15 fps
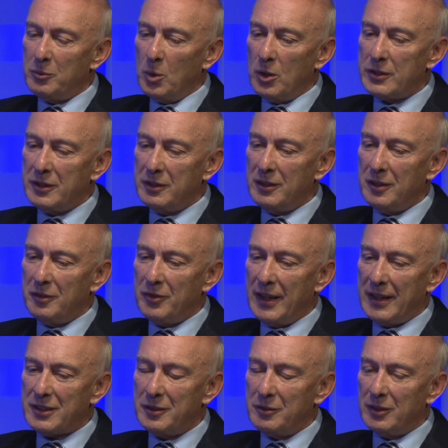what
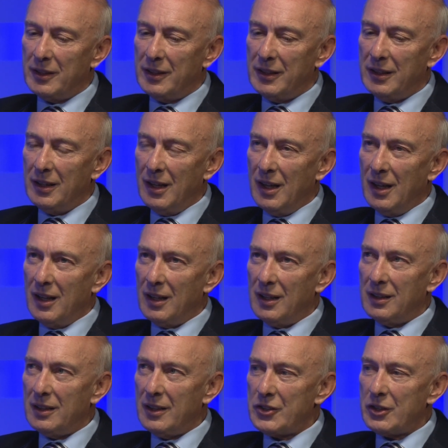effectively
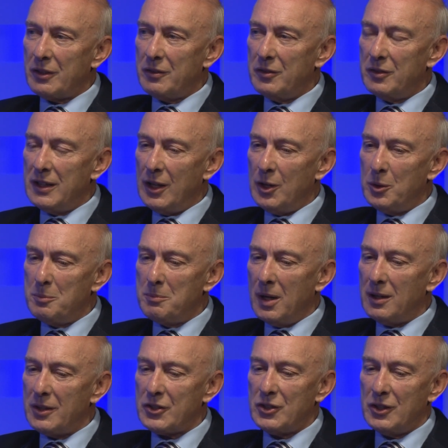are sort of
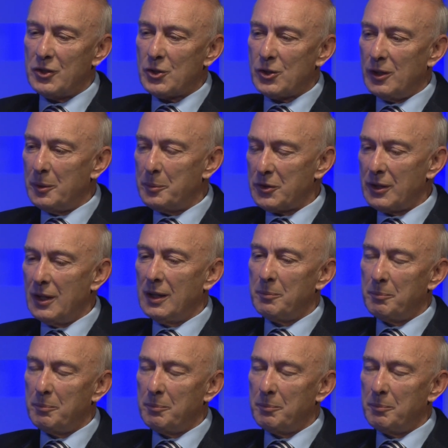neo-Marxist tropes